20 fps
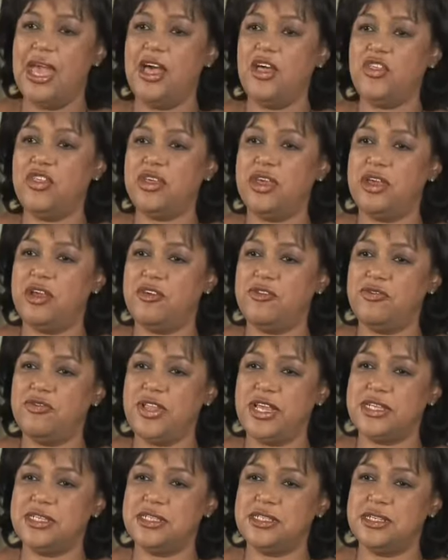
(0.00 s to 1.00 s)
Healthcare,
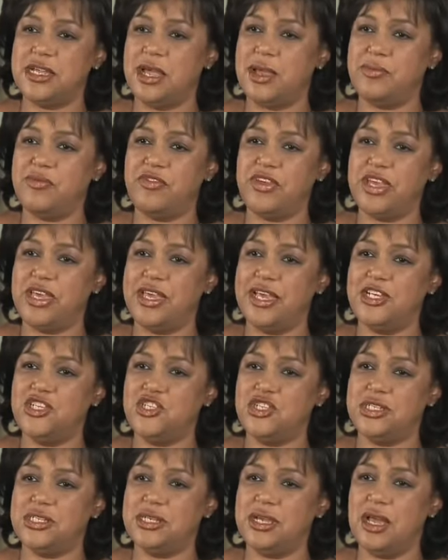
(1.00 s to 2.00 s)
flex time,
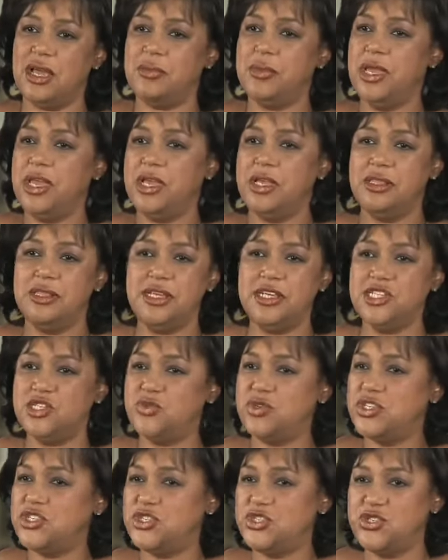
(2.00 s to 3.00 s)
vacation time. These
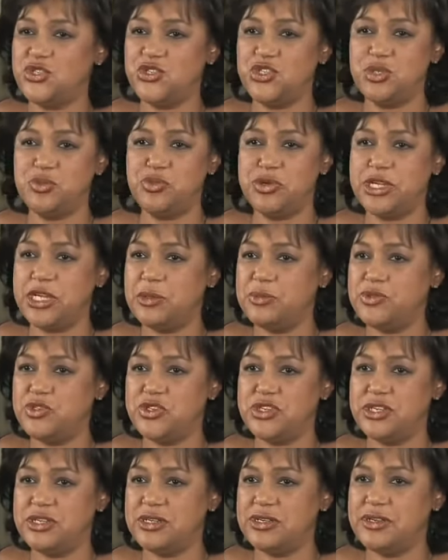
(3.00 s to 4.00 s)
are issues you should bring up
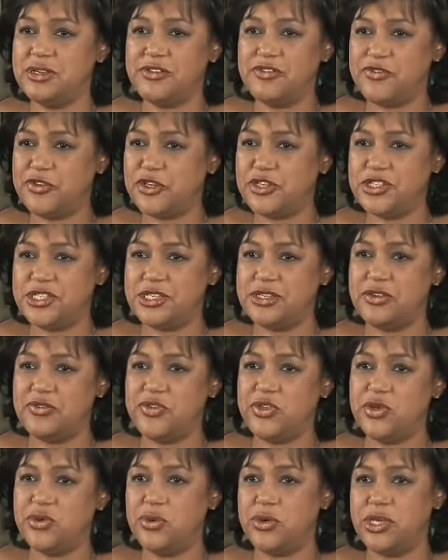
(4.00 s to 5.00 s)
during a first
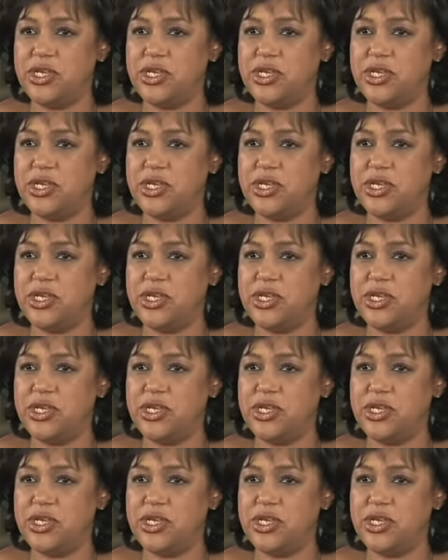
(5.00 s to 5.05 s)
interview,